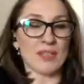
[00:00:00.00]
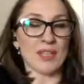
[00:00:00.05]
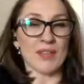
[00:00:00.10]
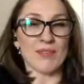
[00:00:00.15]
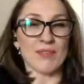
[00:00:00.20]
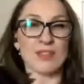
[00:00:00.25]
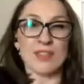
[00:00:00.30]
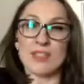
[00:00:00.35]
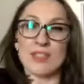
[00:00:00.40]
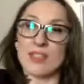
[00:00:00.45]

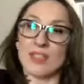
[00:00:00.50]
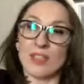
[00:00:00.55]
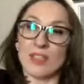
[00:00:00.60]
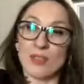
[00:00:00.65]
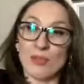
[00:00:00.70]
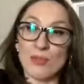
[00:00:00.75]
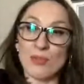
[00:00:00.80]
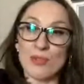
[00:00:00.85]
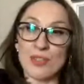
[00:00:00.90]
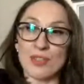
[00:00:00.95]
diversity and
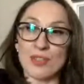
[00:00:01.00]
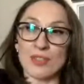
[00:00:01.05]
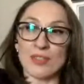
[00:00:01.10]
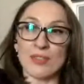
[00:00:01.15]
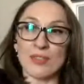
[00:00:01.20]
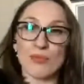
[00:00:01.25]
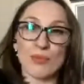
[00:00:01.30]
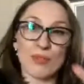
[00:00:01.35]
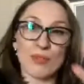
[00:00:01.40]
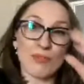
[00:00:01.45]

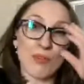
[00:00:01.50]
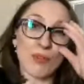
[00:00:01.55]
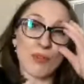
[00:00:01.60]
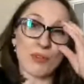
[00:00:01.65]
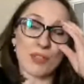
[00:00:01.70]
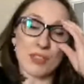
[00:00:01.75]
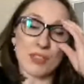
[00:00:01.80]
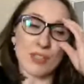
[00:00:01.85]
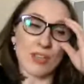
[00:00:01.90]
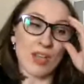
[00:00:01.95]
inclusion, we
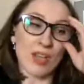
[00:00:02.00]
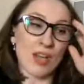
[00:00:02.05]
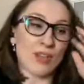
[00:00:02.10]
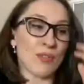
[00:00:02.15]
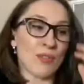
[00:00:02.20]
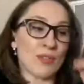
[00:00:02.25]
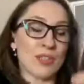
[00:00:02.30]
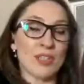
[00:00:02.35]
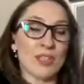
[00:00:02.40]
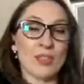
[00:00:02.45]
focus a lot
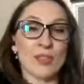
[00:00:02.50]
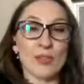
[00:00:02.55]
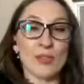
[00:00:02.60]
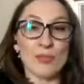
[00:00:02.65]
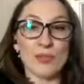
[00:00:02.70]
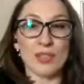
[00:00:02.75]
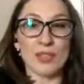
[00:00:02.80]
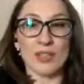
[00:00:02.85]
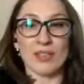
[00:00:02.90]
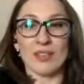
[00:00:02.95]
on
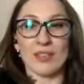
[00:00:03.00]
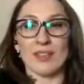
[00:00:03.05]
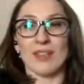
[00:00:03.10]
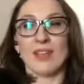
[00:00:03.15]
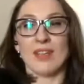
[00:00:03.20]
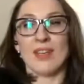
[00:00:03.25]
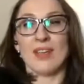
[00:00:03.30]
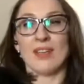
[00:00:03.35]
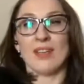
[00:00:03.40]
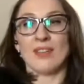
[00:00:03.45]
including
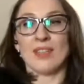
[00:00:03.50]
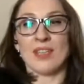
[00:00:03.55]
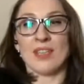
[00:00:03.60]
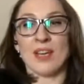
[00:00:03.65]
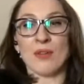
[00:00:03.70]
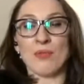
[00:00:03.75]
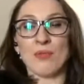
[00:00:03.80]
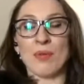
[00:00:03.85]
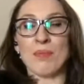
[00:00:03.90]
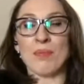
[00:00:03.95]
the
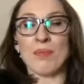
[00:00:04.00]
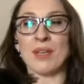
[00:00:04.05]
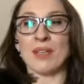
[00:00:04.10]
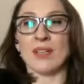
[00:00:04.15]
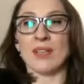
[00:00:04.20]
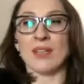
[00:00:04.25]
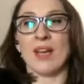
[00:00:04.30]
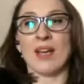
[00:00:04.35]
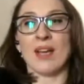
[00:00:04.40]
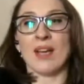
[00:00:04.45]
young
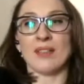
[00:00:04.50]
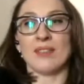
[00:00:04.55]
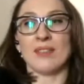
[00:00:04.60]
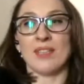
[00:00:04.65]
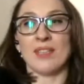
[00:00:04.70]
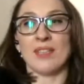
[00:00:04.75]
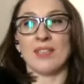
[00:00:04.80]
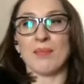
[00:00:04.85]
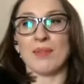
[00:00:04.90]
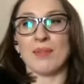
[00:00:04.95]
women at the
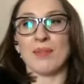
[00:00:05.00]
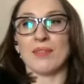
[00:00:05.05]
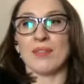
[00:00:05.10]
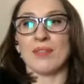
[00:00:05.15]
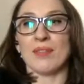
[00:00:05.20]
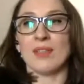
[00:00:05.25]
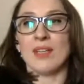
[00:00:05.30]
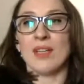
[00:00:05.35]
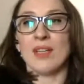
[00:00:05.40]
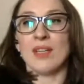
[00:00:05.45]
table.
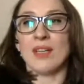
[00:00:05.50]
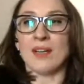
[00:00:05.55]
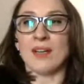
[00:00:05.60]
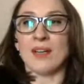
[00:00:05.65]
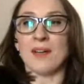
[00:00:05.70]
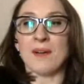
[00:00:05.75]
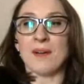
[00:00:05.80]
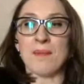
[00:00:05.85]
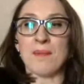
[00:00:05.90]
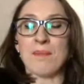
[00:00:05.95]

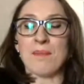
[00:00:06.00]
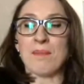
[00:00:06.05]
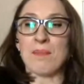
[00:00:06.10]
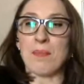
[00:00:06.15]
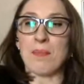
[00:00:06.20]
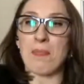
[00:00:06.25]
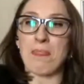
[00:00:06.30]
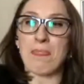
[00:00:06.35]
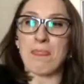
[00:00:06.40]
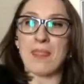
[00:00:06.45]

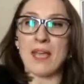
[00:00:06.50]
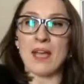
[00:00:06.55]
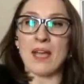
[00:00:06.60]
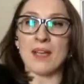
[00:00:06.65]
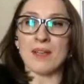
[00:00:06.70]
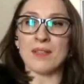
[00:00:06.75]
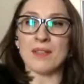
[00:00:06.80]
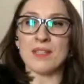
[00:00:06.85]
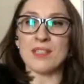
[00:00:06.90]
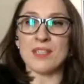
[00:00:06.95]

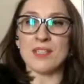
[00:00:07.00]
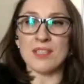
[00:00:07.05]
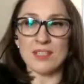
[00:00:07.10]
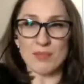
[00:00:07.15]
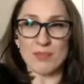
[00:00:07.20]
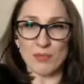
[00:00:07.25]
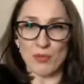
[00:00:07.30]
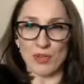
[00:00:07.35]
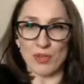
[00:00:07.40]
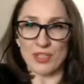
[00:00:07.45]
I see
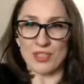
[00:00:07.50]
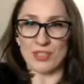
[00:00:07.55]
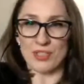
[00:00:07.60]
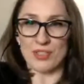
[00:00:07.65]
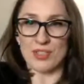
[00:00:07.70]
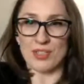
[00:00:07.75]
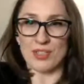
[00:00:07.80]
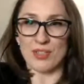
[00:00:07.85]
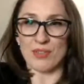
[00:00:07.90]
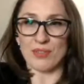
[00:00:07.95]
some
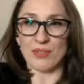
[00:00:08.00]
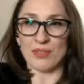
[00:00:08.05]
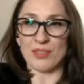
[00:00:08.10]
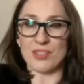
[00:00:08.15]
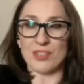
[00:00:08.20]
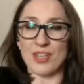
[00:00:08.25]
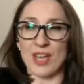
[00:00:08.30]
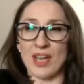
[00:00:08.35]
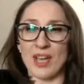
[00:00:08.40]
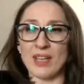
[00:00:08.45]
questions here on the
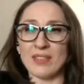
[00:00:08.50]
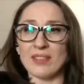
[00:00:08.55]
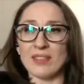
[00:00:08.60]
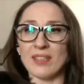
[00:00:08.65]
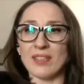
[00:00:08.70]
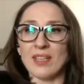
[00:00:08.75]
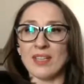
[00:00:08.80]
chat.